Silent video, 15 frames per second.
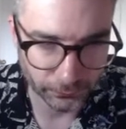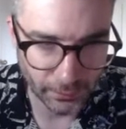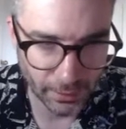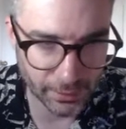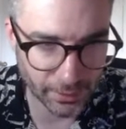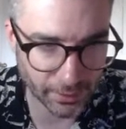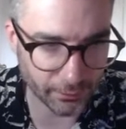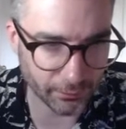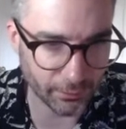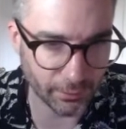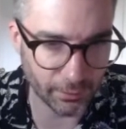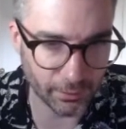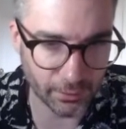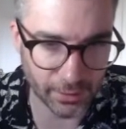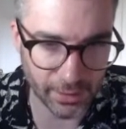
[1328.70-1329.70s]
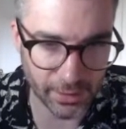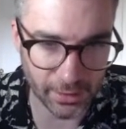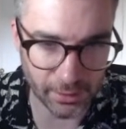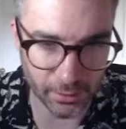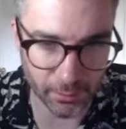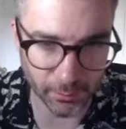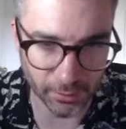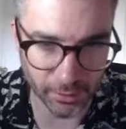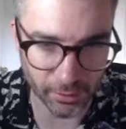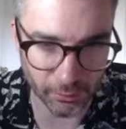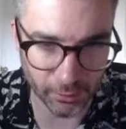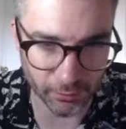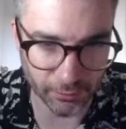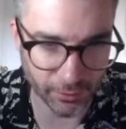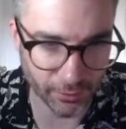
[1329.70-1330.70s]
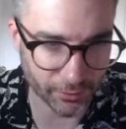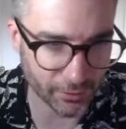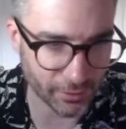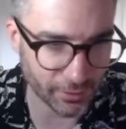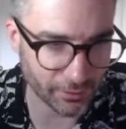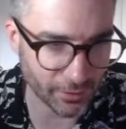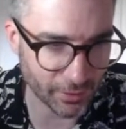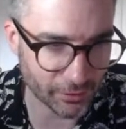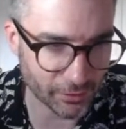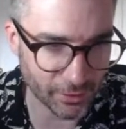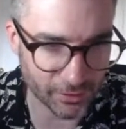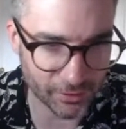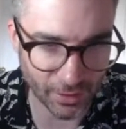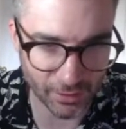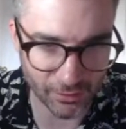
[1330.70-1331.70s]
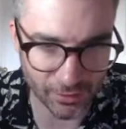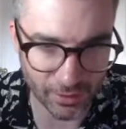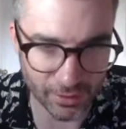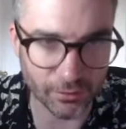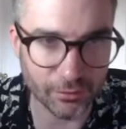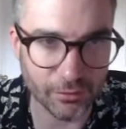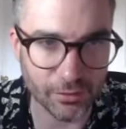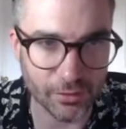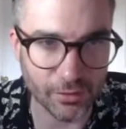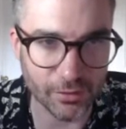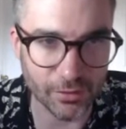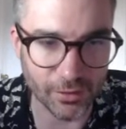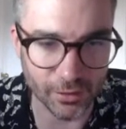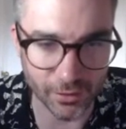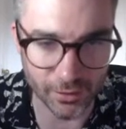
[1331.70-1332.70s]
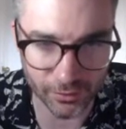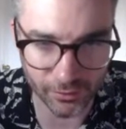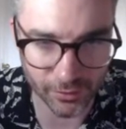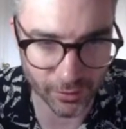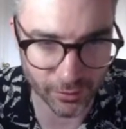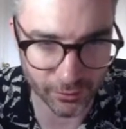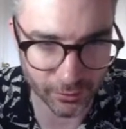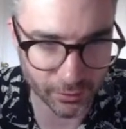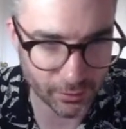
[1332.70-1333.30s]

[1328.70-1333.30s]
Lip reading: now the keen among you will have noticed that this actually extends out to the side. So